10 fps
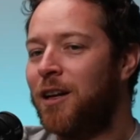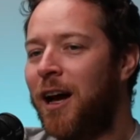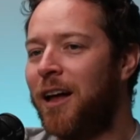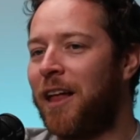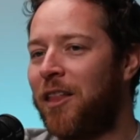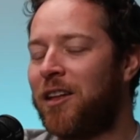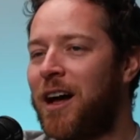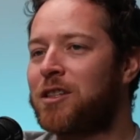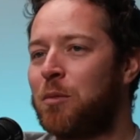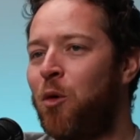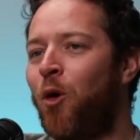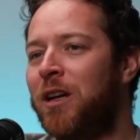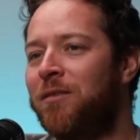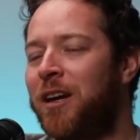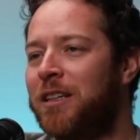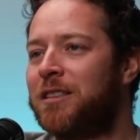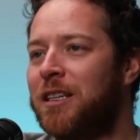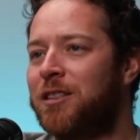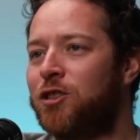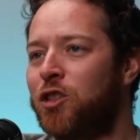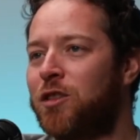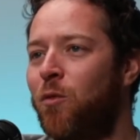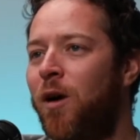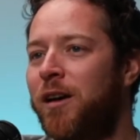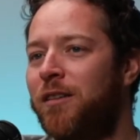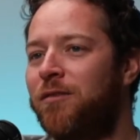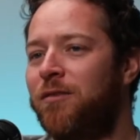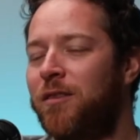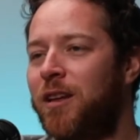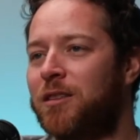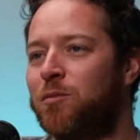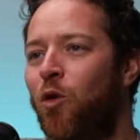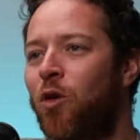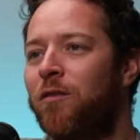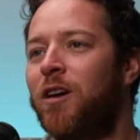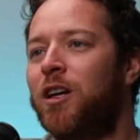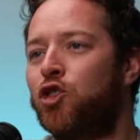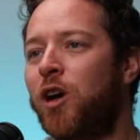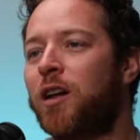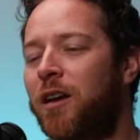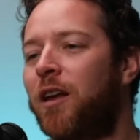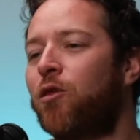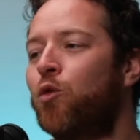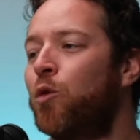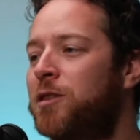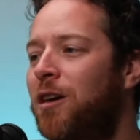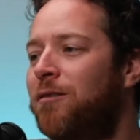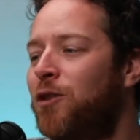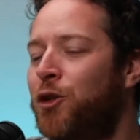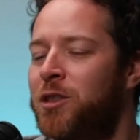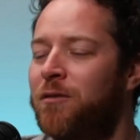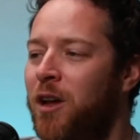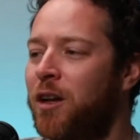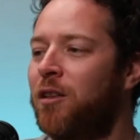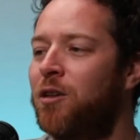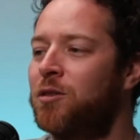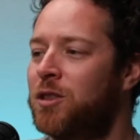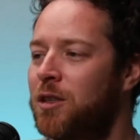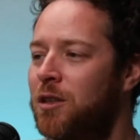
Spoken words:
And I think that's the point of it. It's just the one, if it's more of check the other groups out first. If none of those